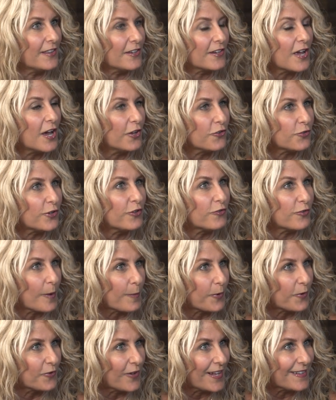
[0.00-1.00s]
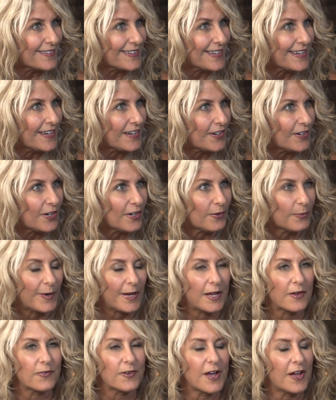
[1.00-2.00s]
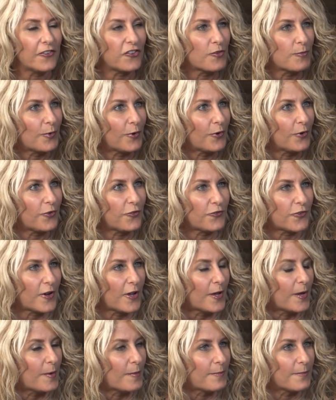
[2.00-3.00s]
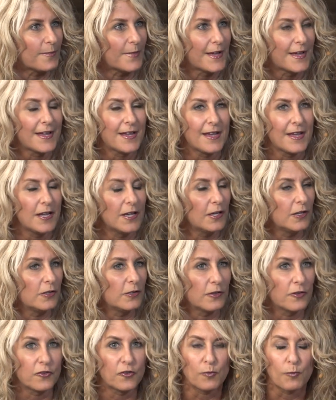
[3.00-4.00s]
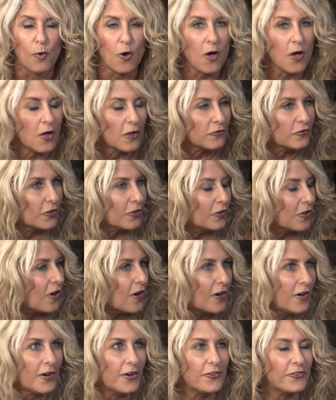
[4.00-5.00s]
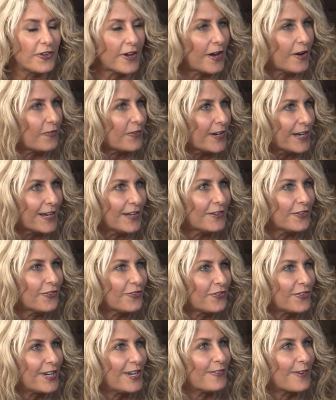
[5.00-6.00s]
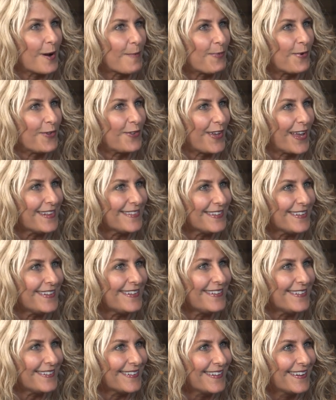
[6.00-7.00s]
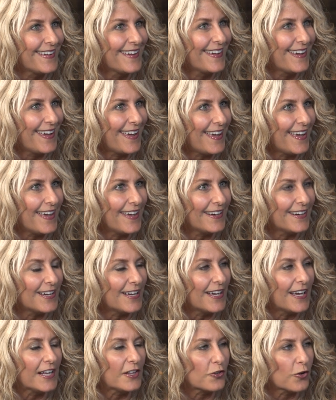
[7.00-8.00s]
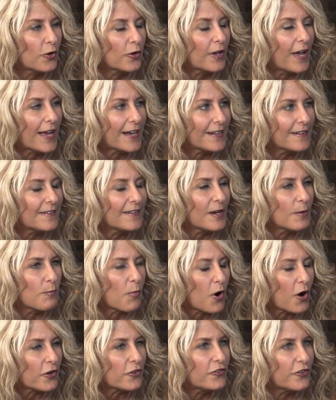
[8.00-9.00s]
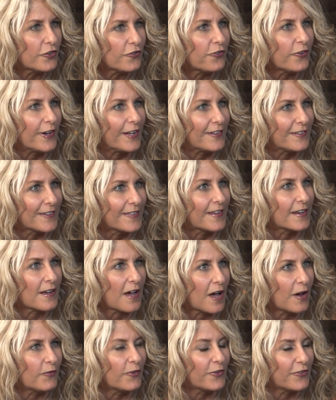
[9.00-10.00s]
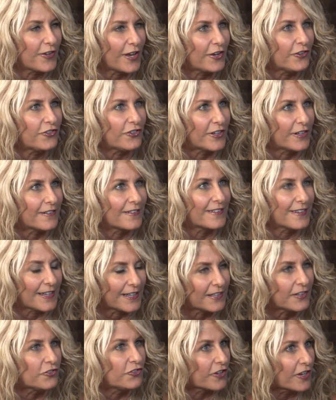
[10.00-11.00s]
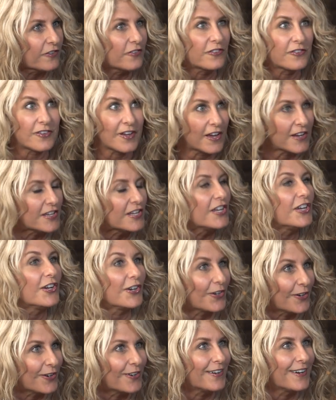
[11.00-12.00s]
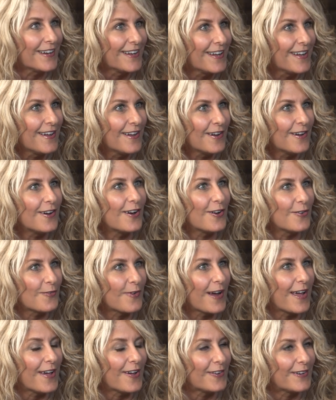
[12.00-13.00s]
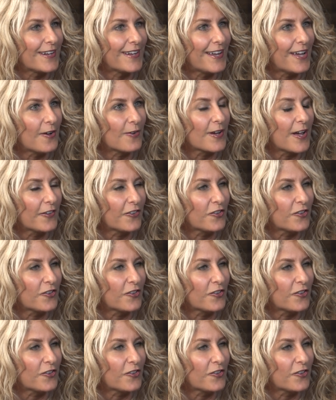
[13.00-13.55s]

lots of countries represented here. We have customers from small to large, every industry represented. And uh, it's a, I can see a marked difference in the conversations in just a year around uh, how